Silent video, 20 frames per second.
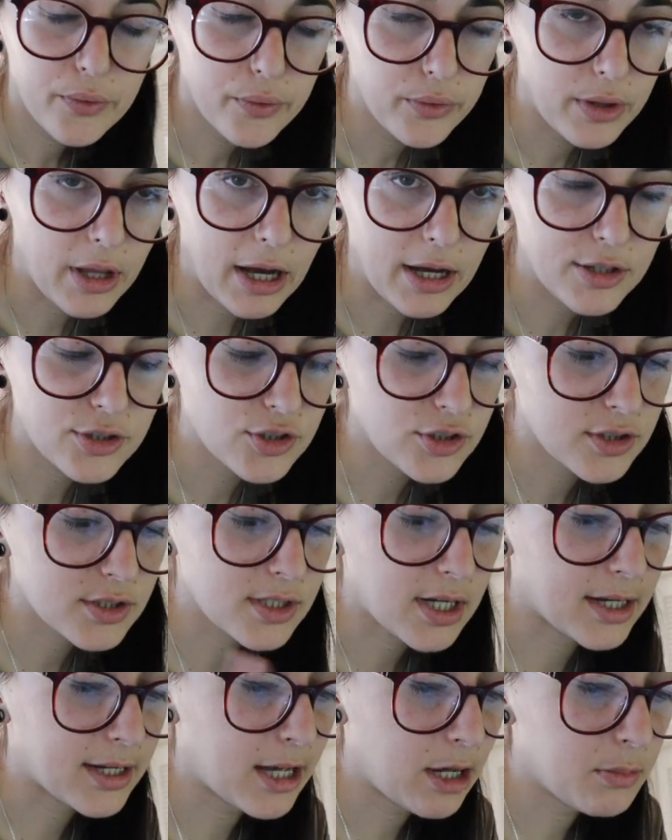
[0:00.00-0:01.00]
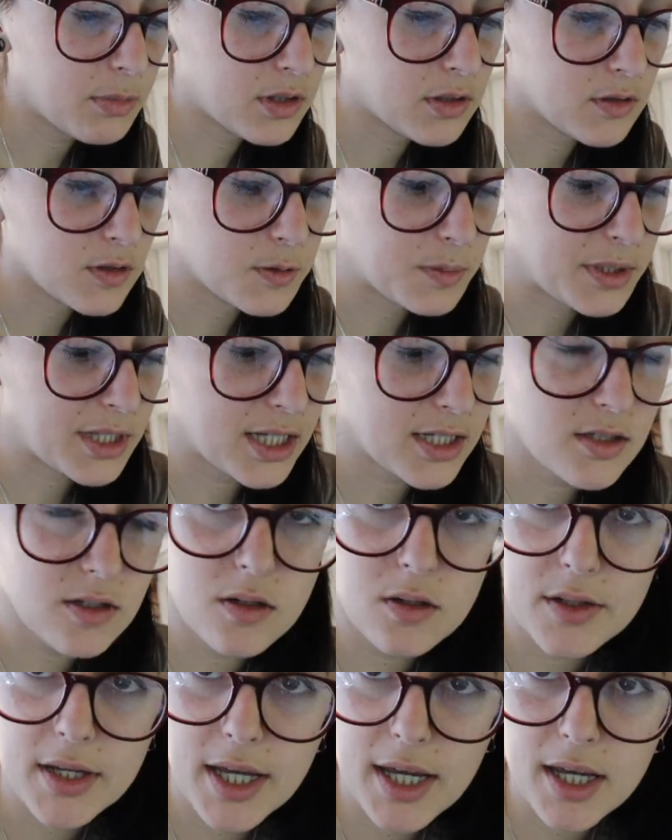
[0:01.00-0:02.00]
yeah, sure, it's got chemicals, but that's
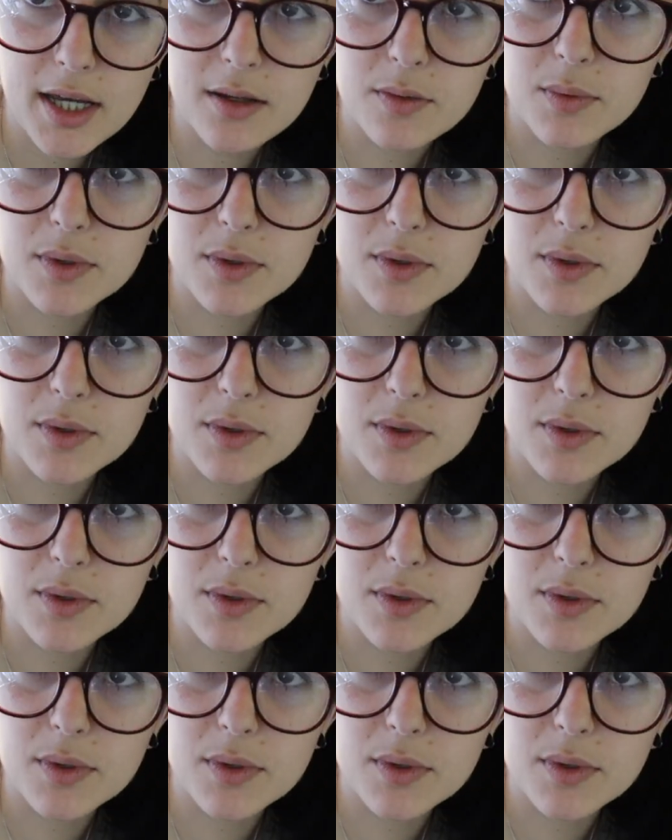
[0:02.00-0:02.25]
okay